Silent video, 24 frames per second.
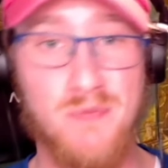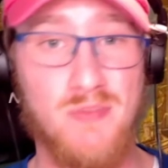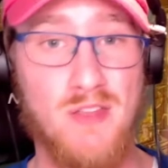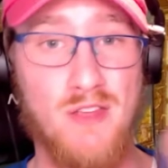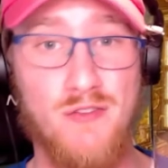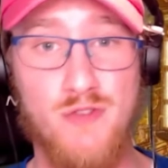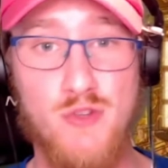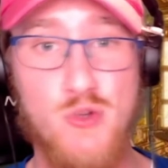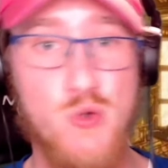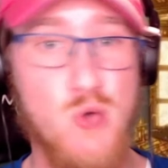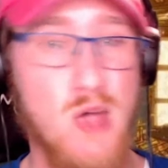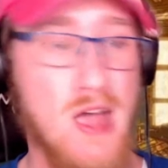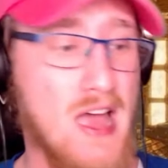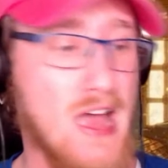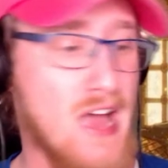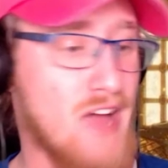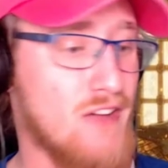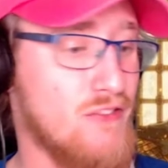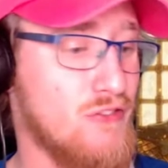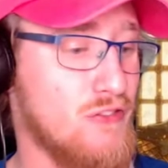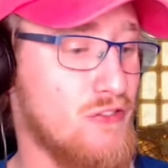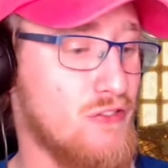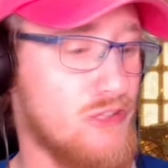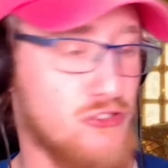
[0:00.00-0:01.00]
if you
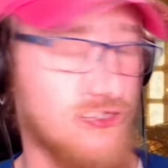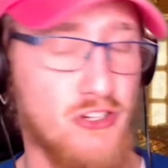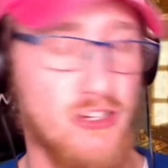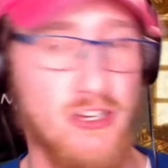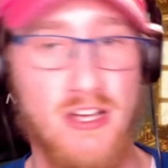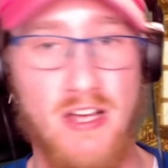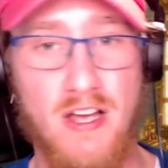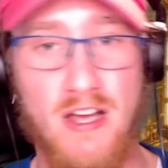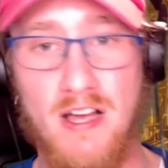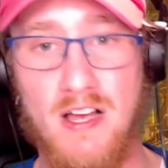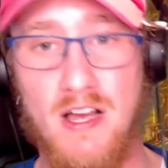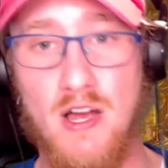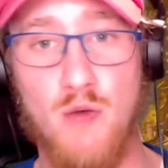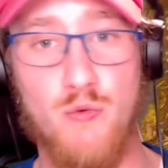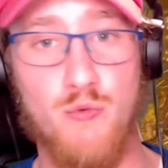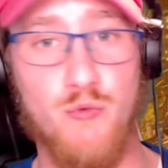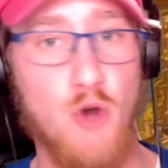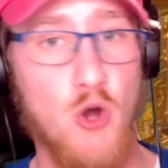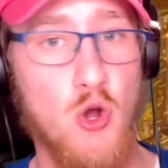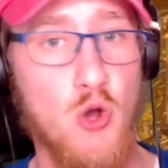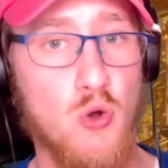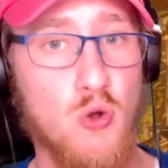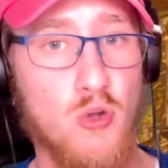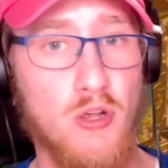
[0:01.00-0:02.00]
have just a
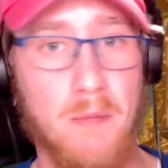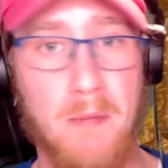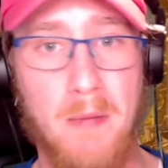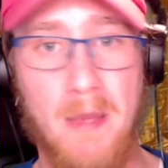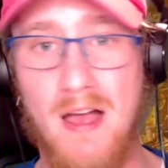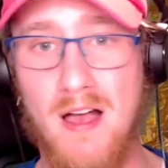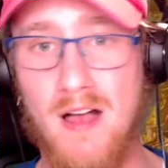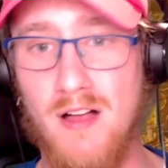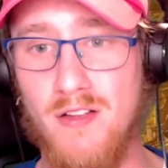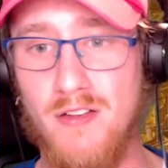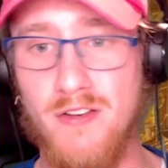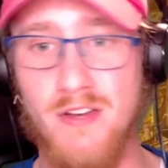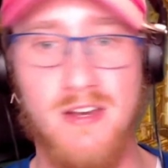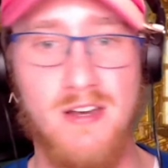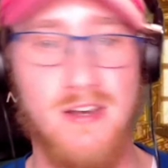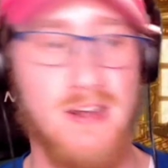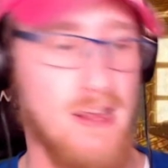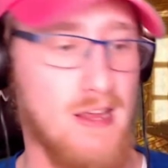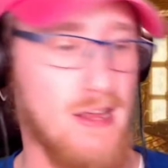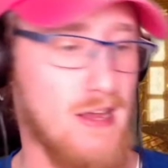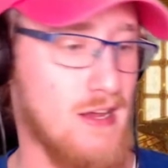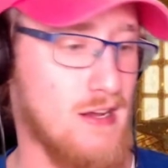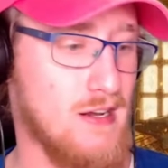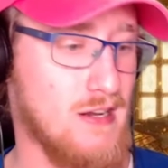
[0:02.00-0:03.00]
rogue, a paladin,
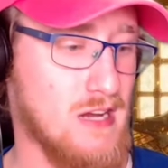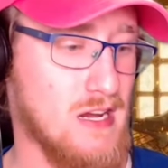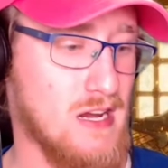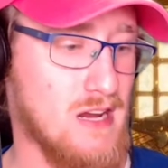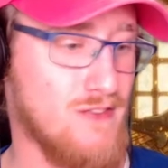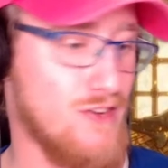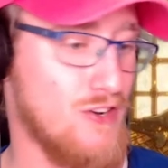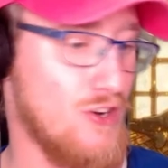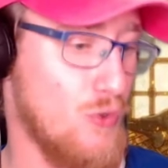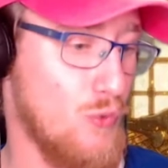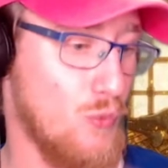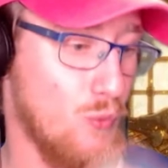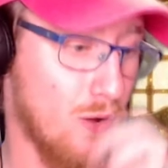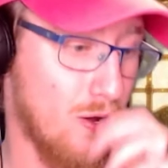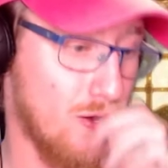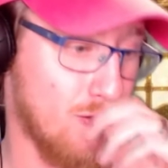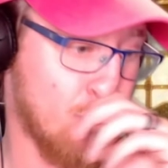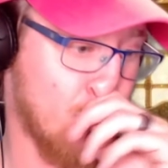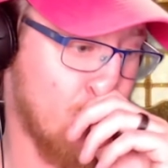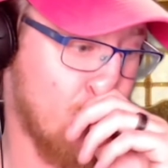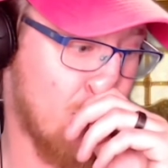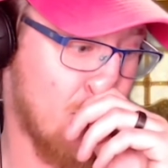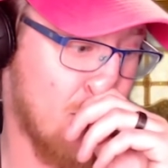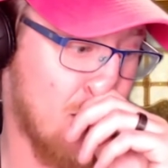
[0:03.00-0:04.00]
and even a
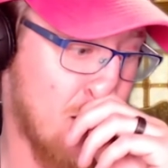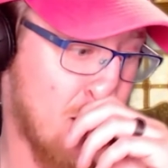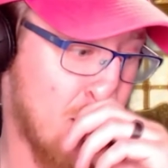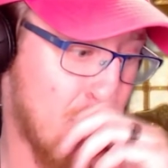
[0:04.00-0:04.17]
wizard,